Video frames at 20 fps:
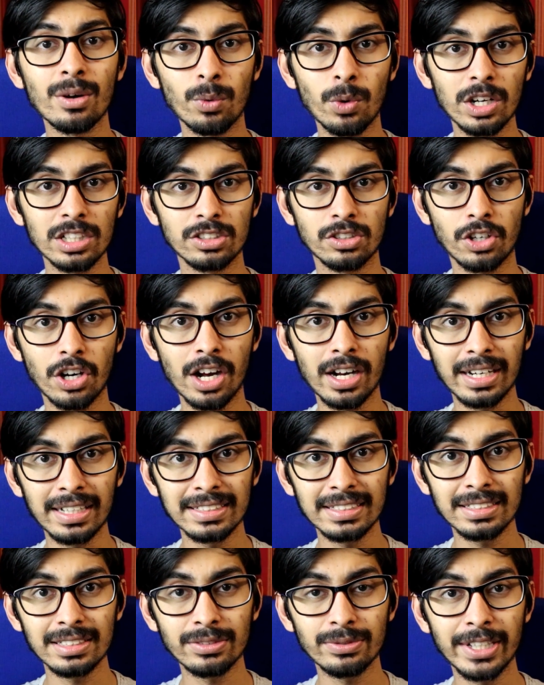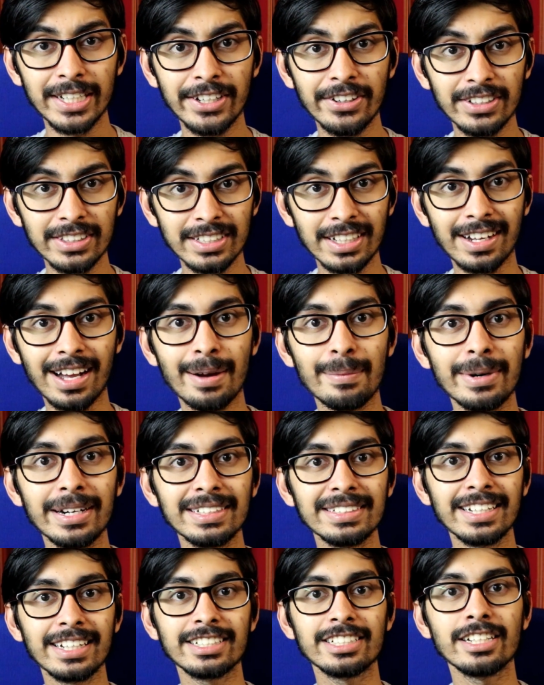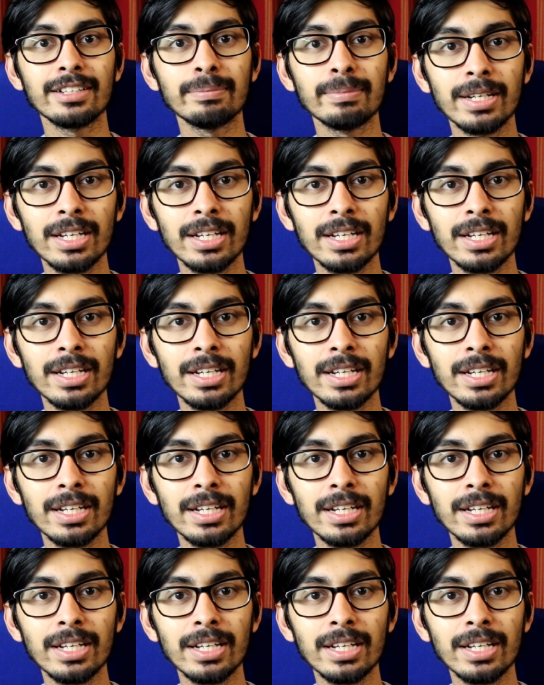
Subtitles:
was wrong in this video in the comment section